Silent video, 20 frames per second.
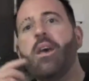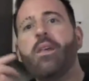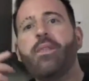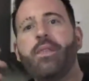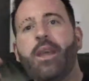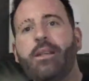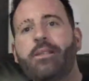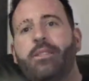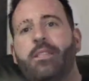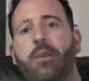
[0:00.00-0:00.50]

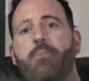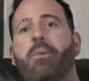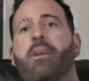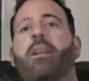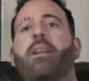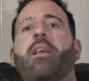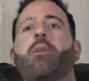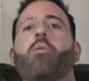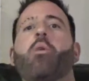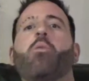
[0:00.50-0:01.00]
Then
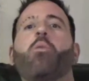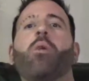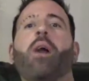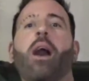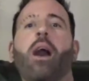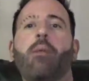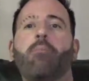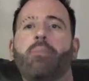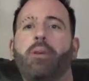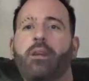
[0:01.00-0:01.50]
typically what will
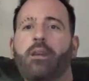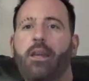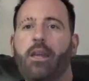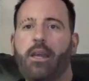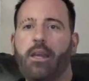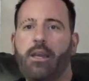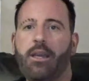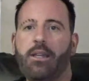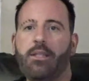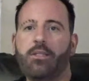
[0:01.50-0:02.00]
happen
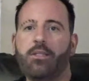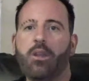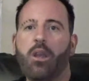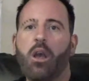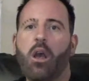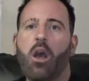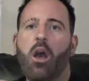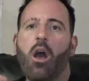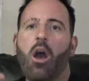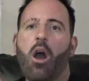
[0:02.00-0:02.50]
is,
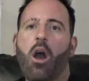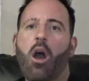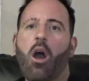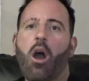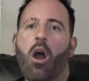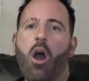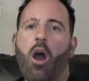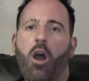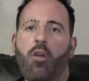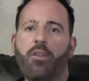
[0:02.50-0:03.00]

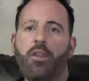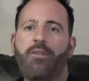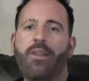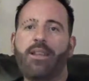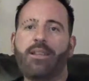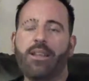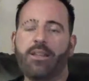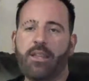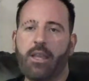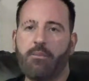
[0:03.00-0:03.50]
after you've
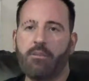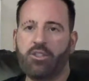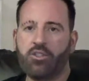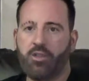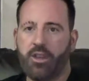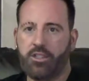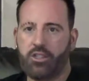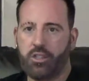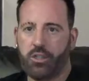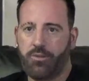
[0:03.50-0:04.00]
had that
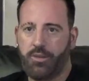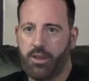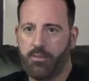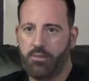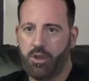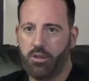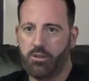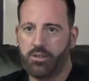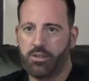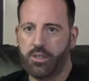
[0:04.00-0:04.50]
demonstration of
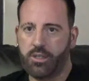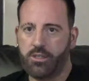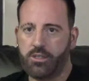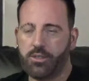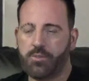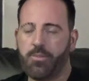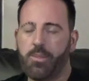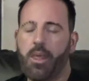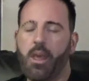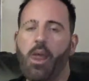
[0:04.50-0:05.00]

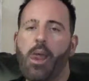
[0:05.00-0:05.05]
hypnosis,